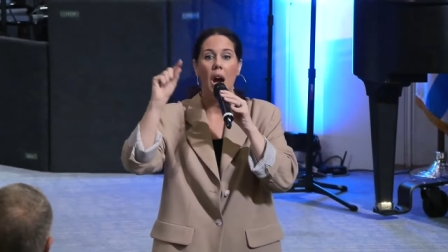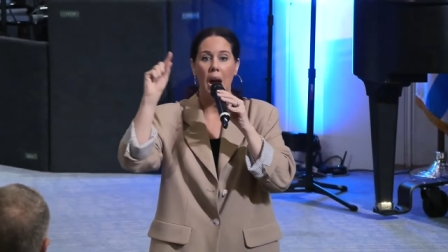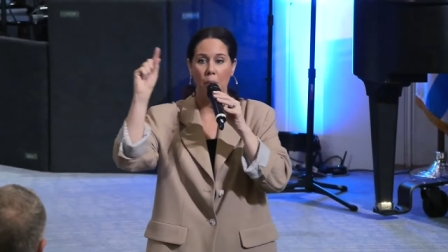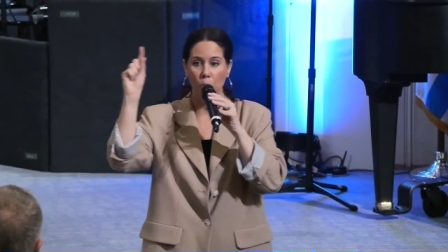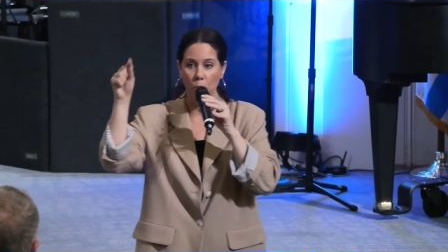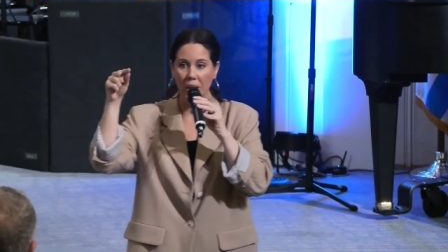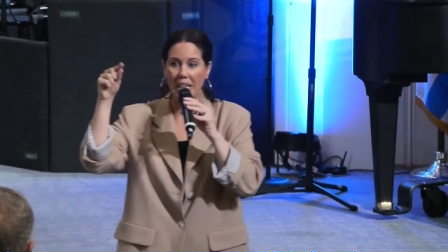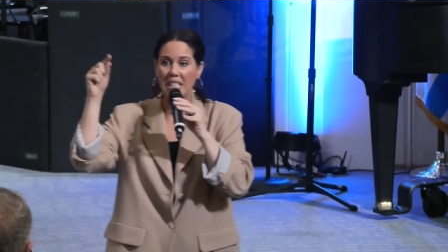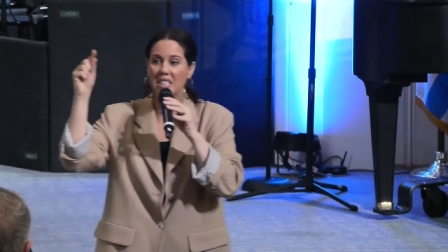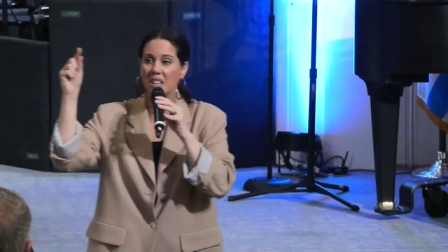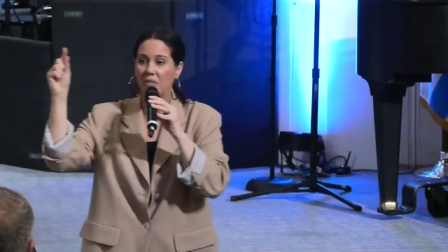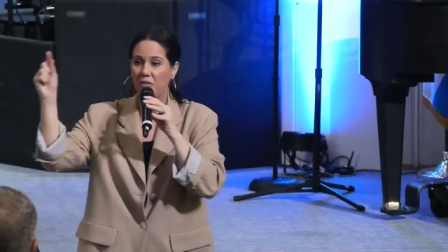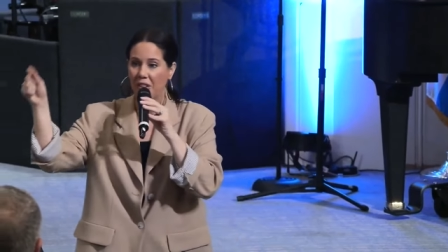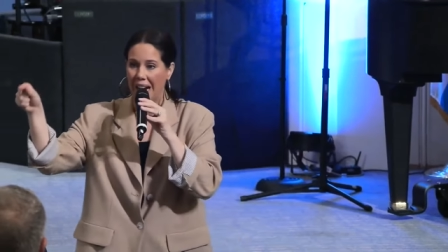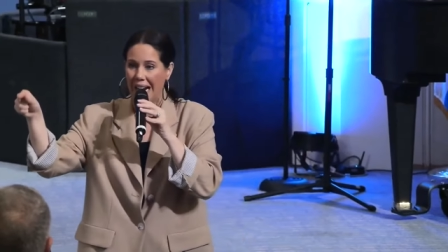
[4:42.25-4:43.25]
I'm
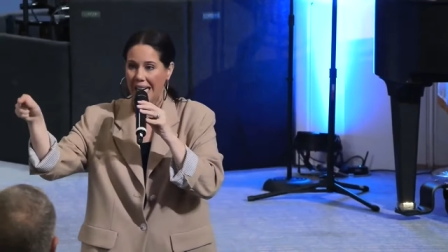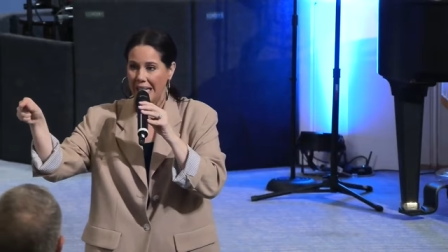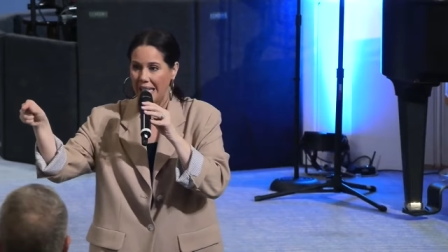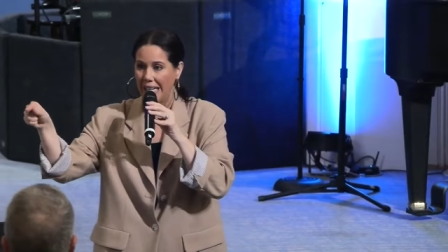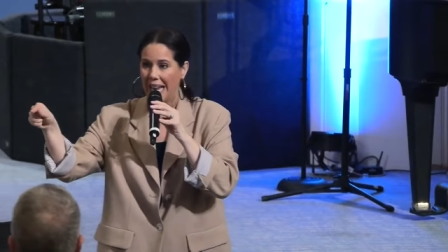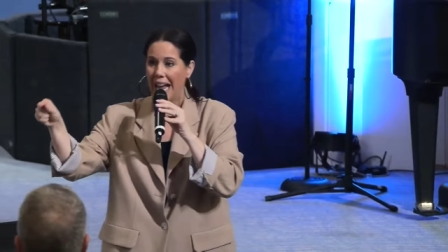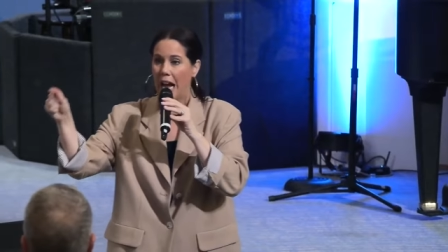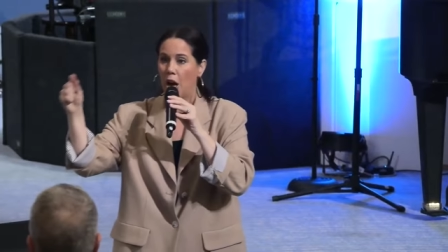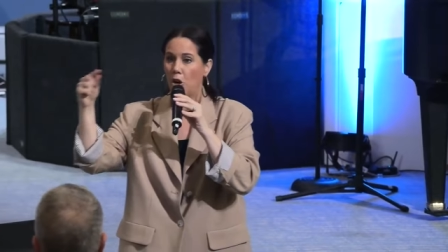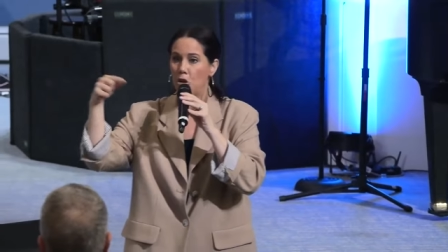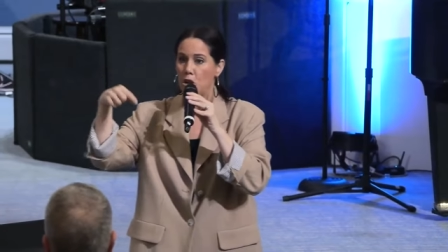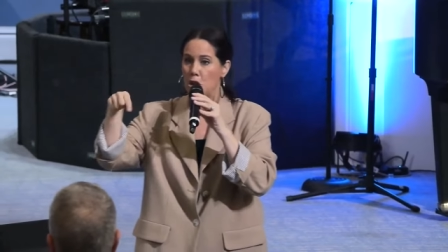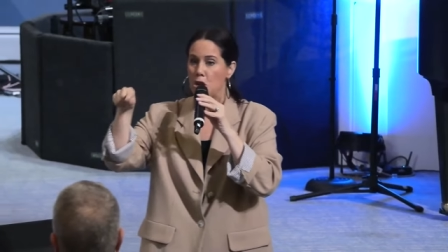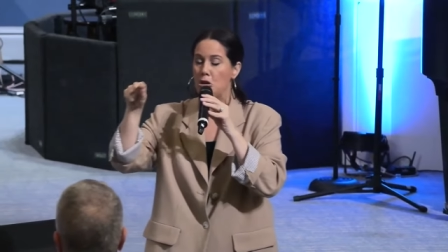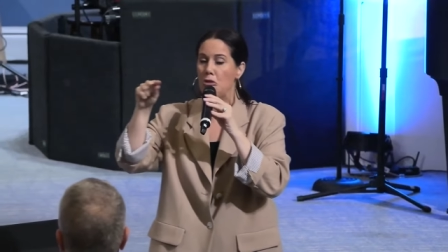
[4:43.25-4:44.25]
redefining
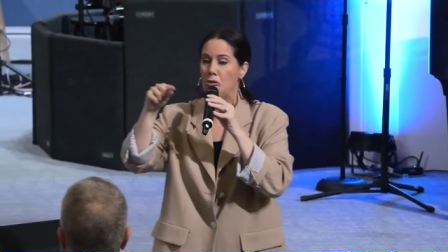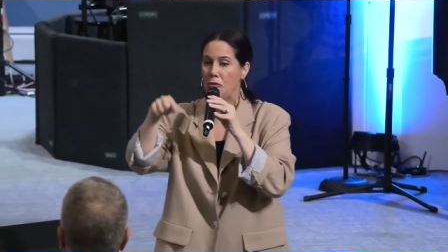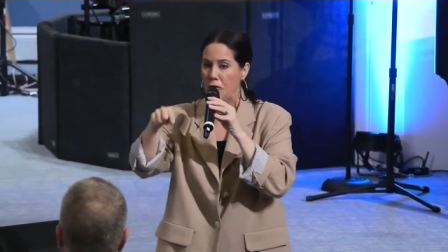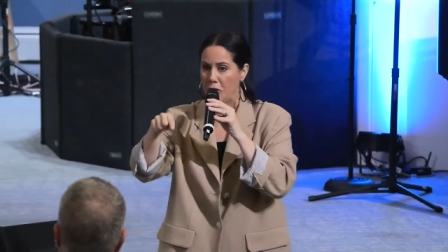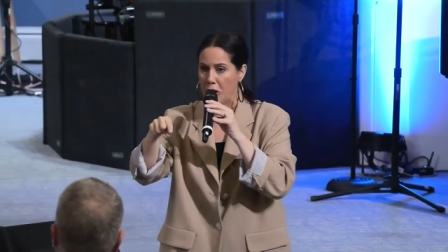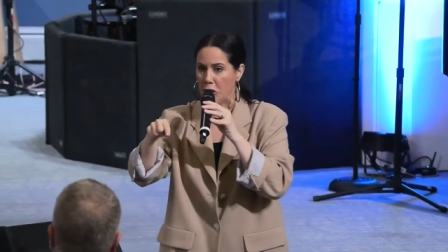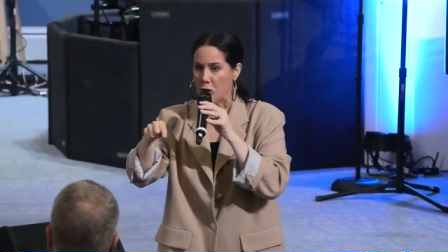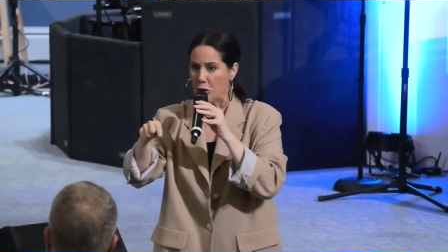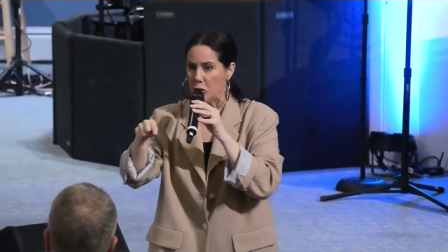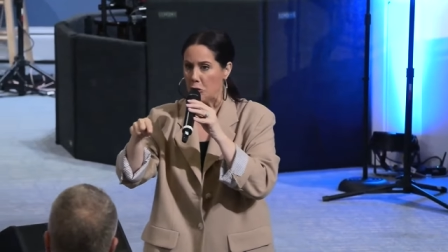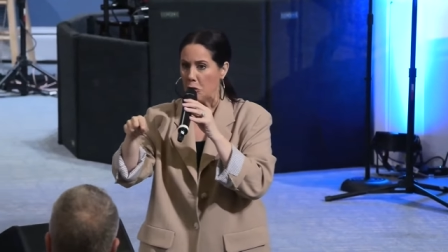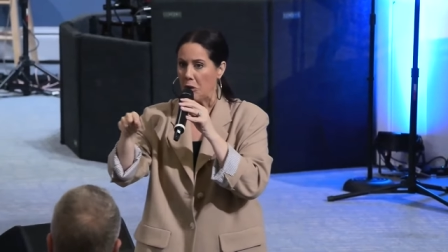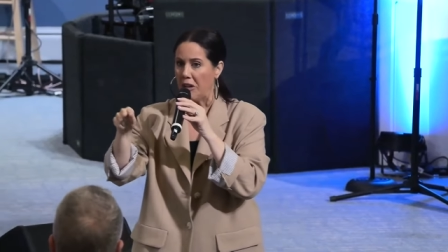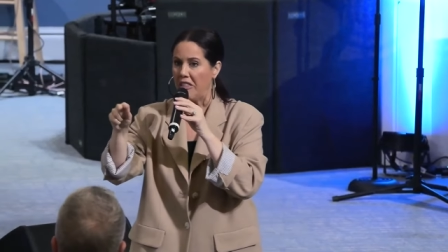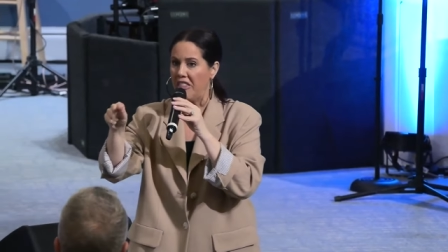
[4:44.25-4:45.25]
how you
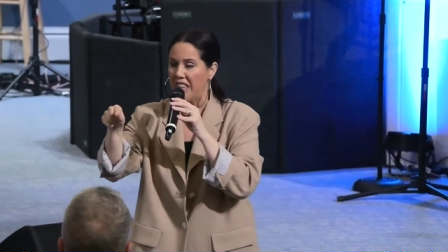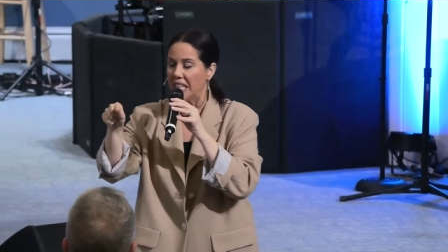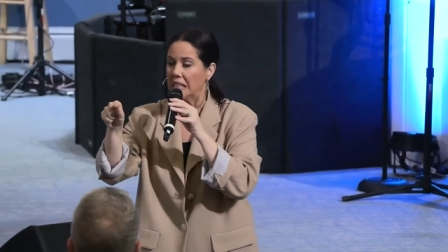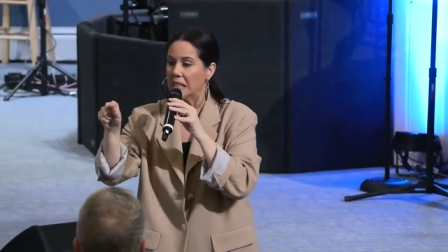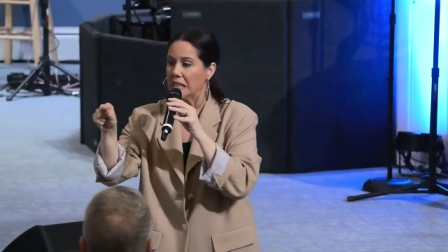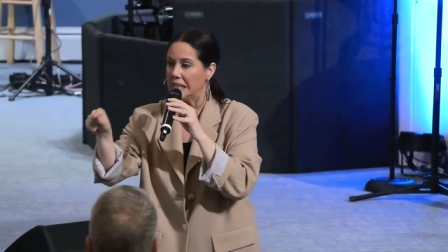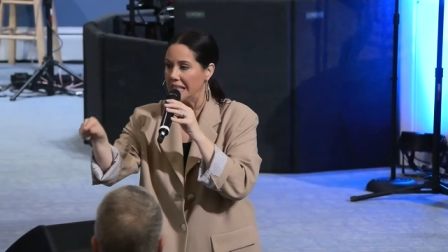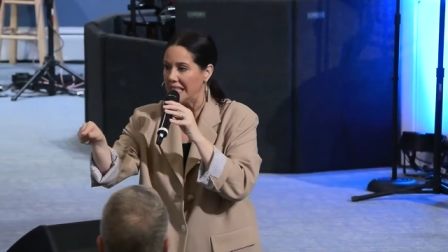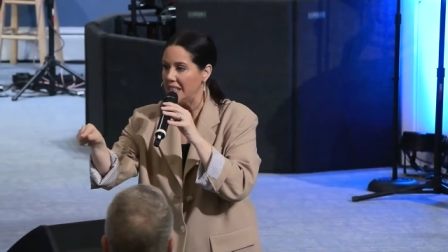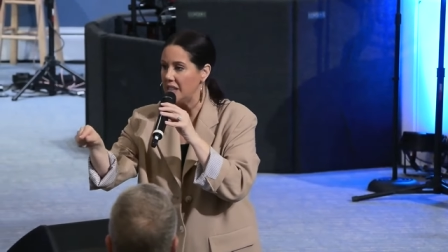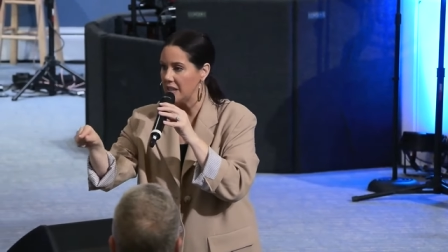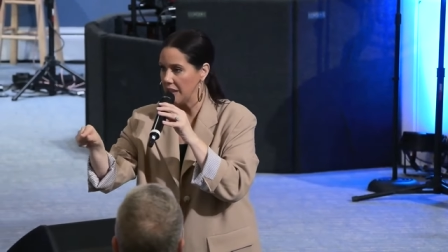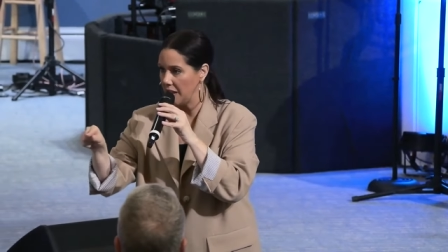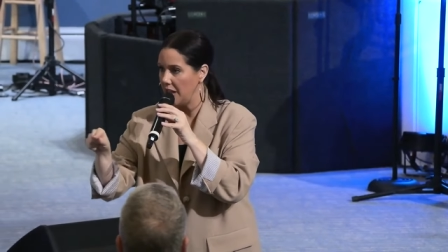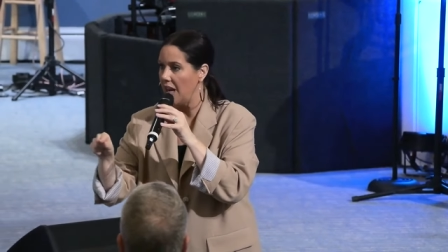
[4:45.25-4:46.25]
view this
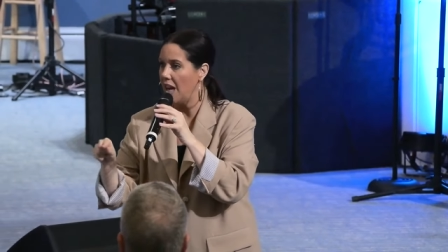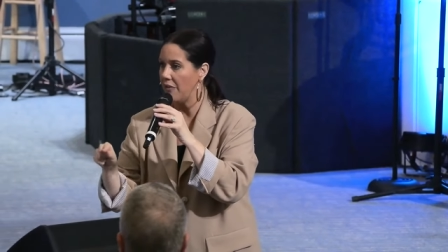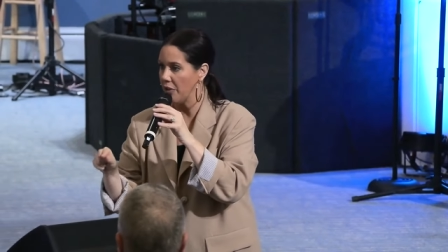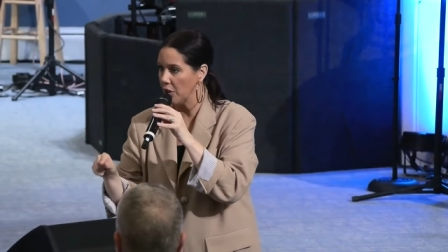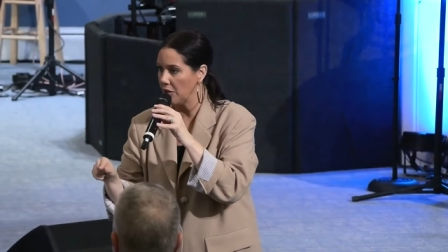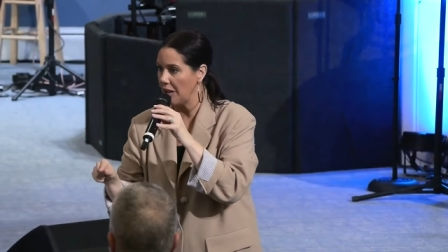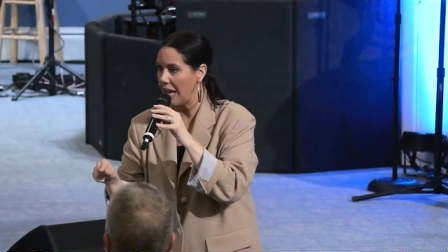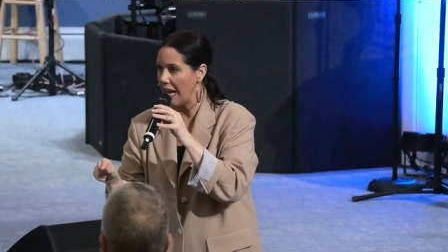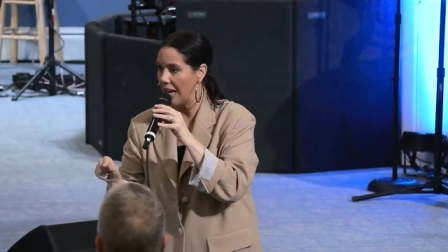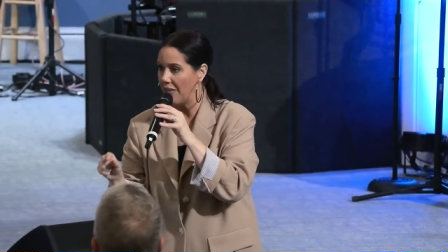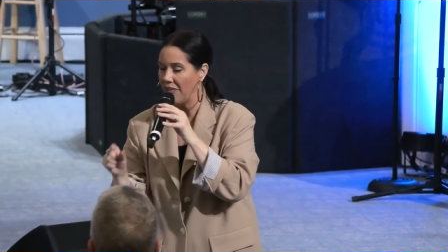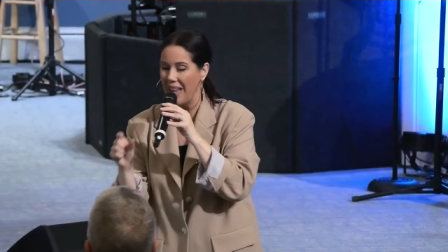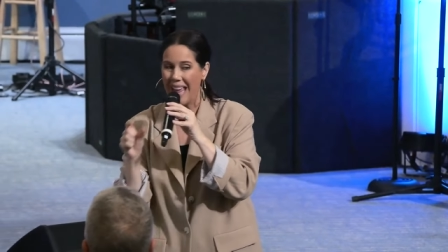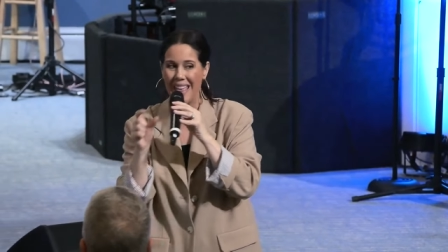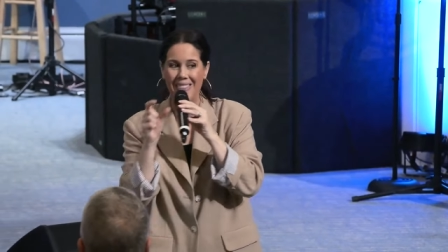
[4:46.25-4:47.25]
season of your life